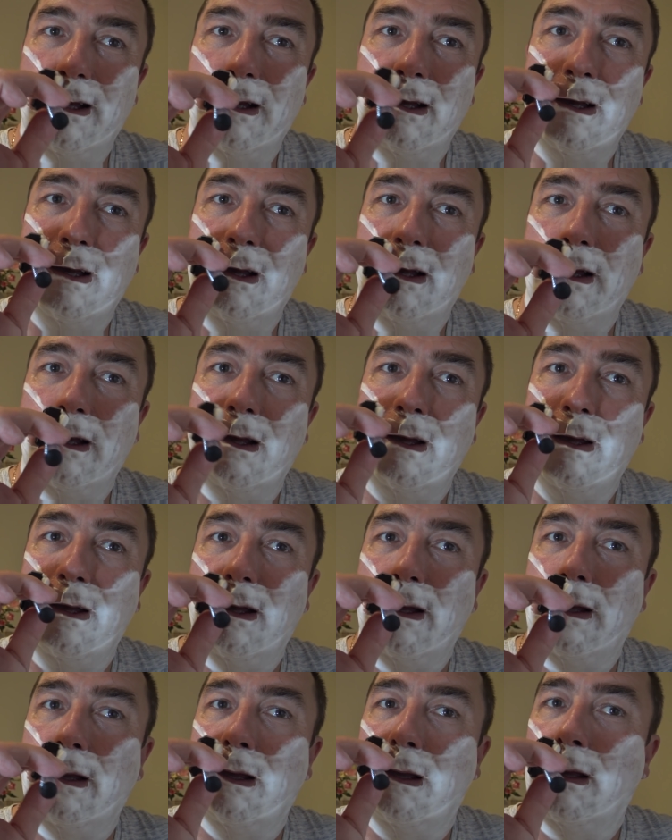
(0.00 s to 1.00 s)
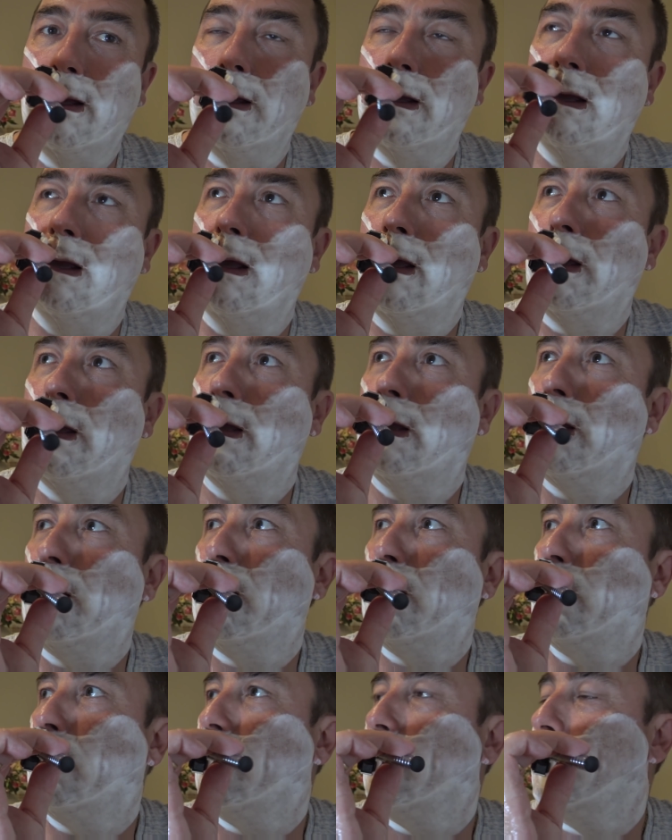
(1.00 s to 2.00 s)

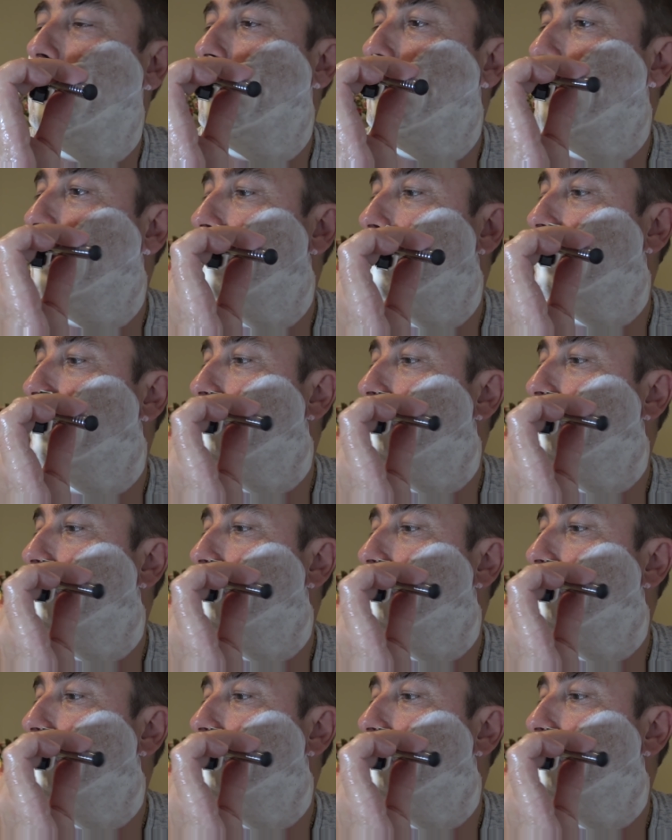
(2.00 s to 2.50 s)
Nothing is said.